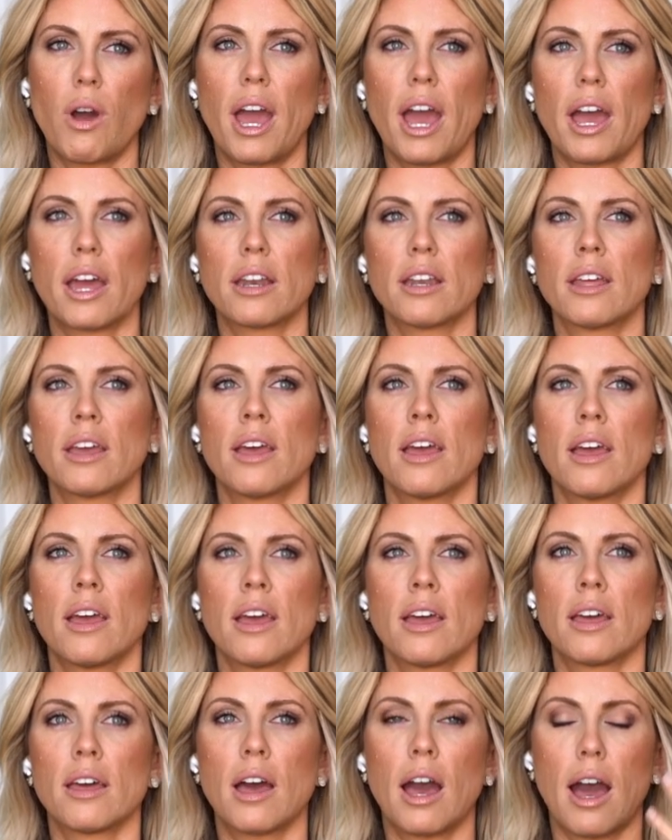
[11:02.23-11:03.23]
and
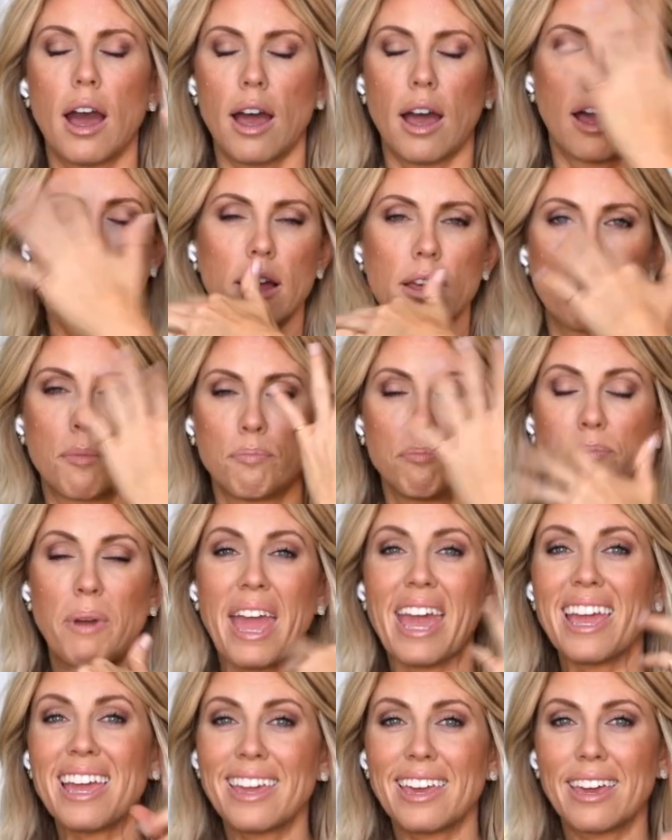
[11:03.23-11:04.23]

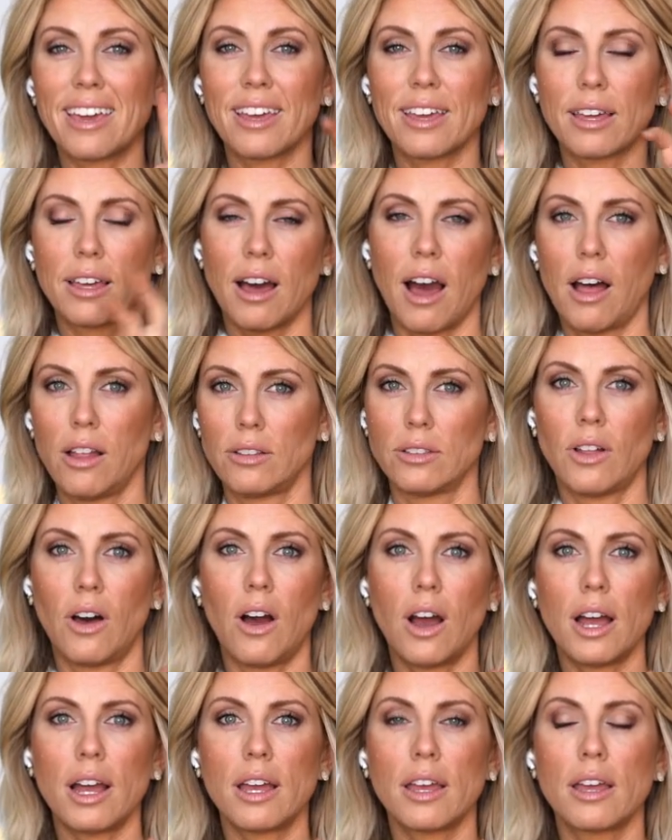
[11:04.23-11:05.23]
bake a
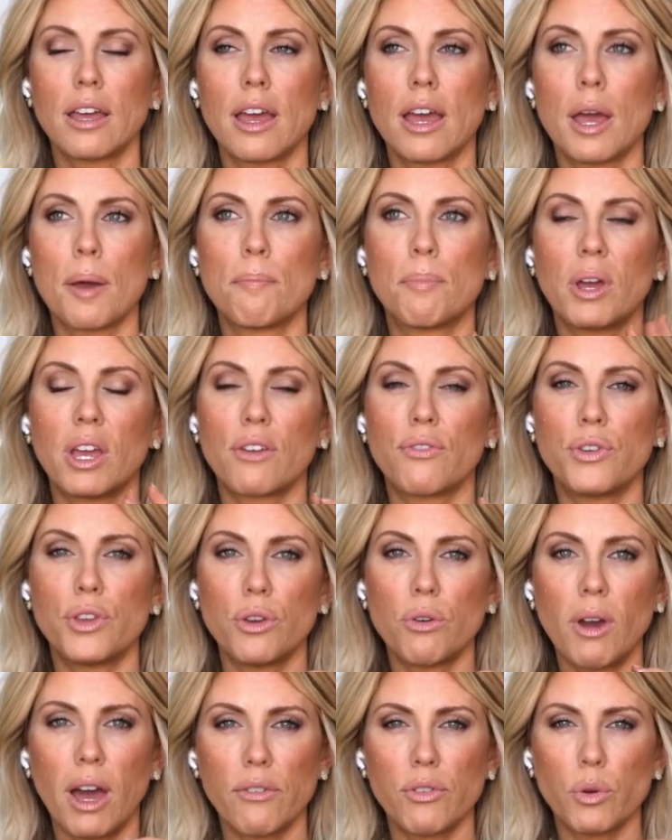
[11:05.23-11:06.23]
lot. But if
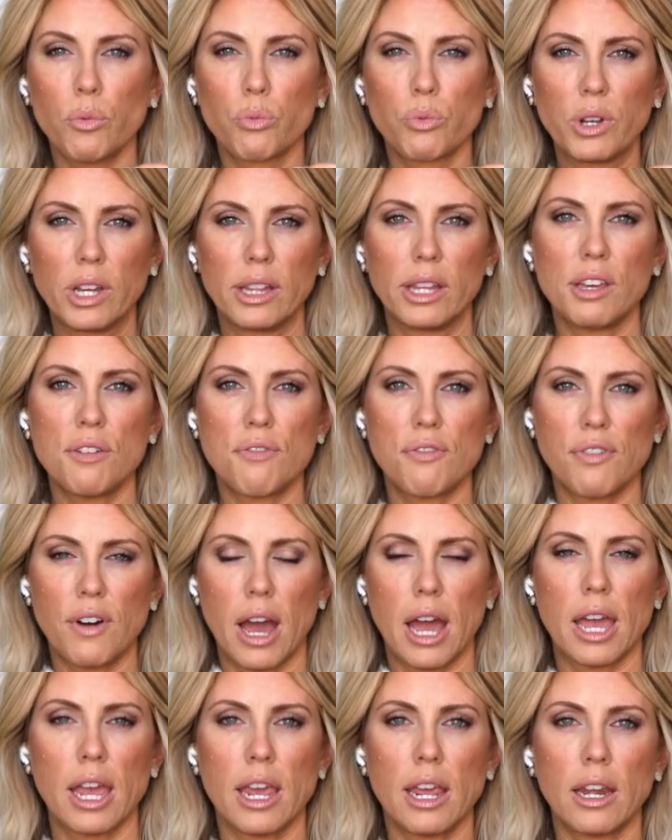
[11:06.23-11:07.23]
you have a really
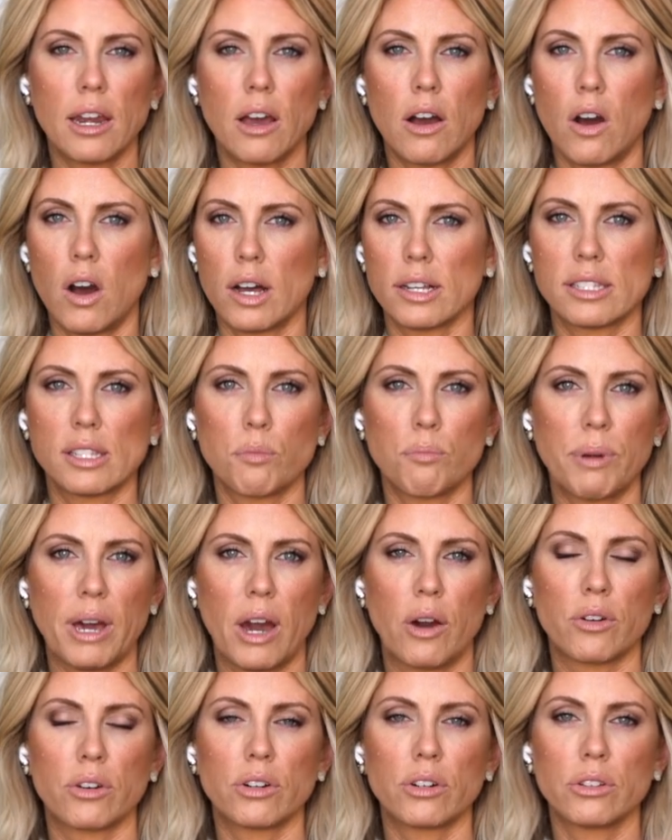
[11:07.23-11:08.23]
fine, awesome
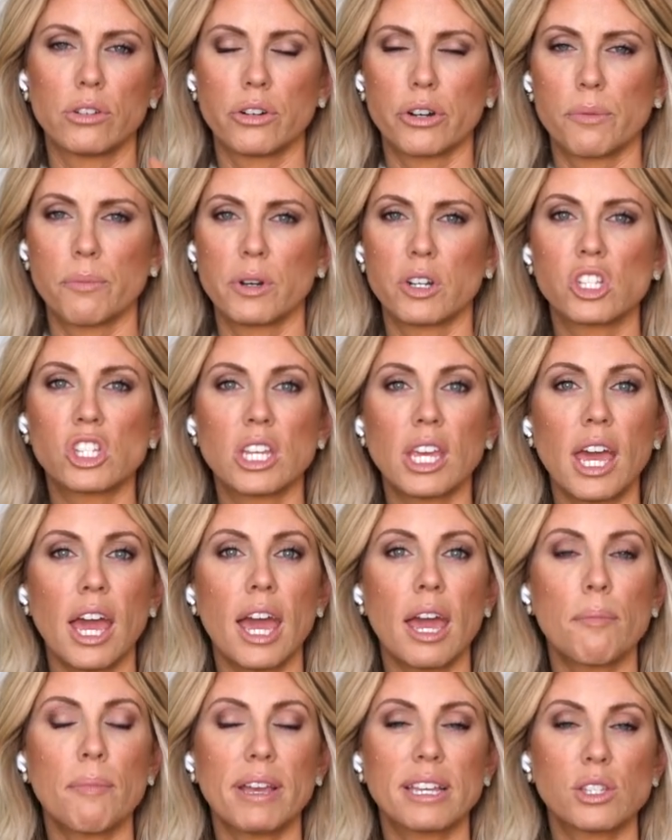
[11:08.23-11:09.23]
powder, Laura
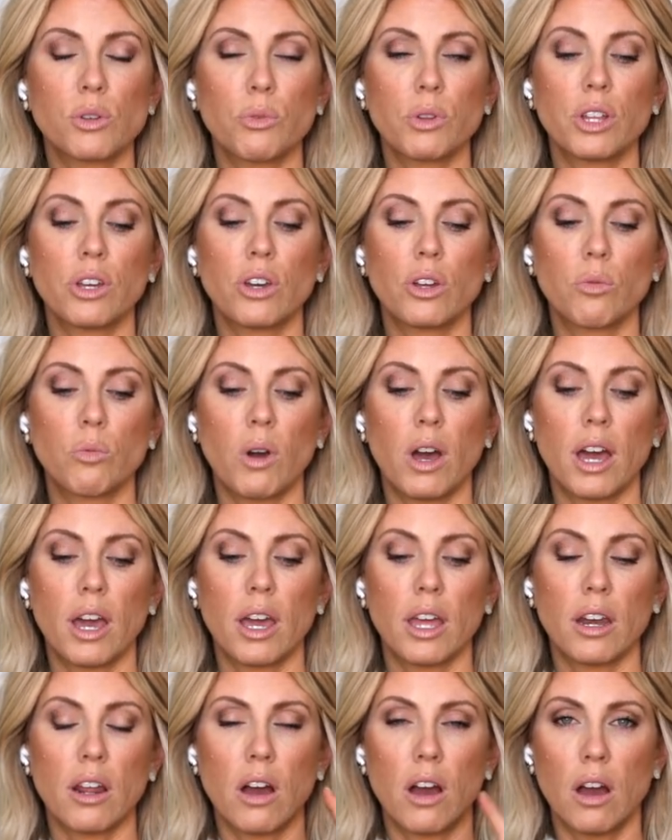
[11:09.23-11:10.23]
Mercier makes a really good
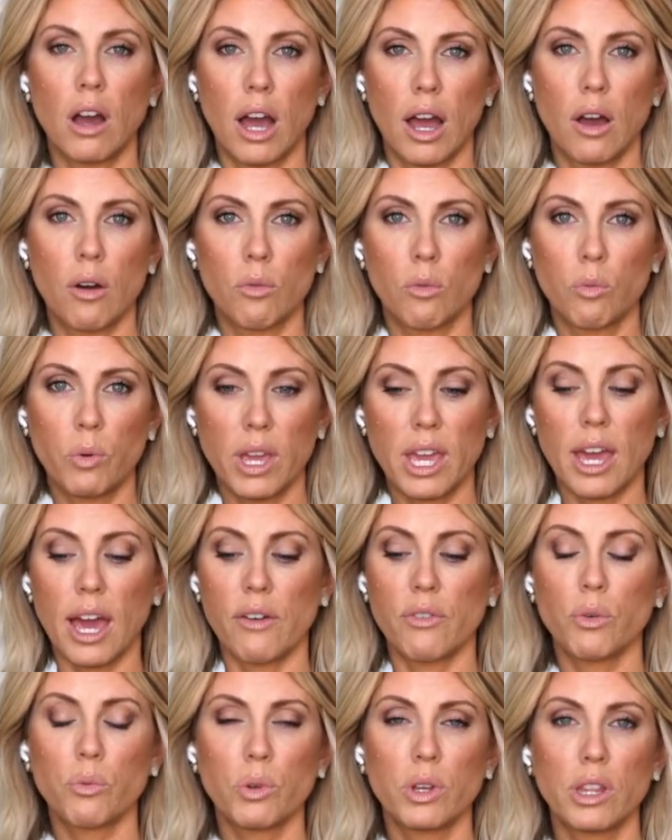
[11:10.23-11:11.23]
one. We
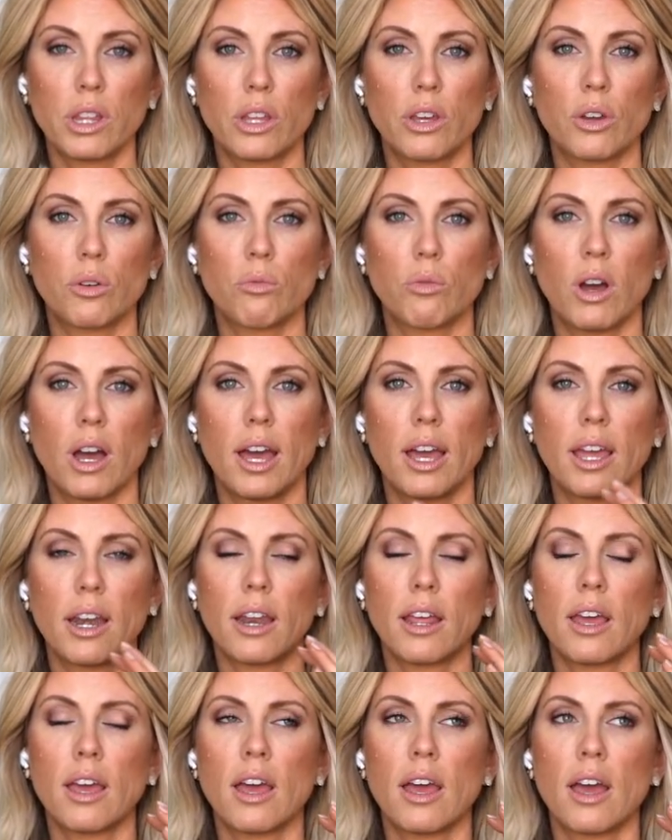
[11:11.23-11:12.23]
have a really good one.